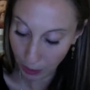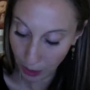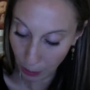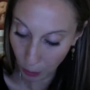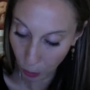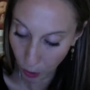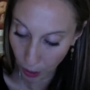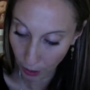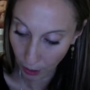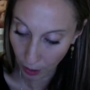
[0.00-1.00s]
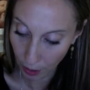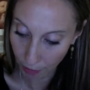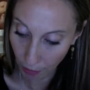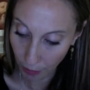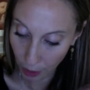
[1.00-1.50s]
Keep away
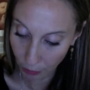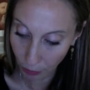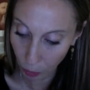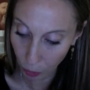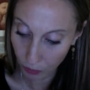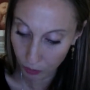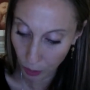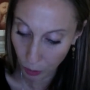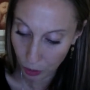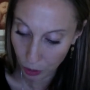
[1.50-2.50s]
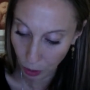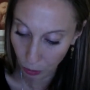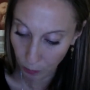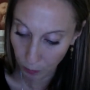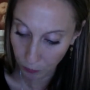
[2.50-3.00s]
from the evil word of so and so,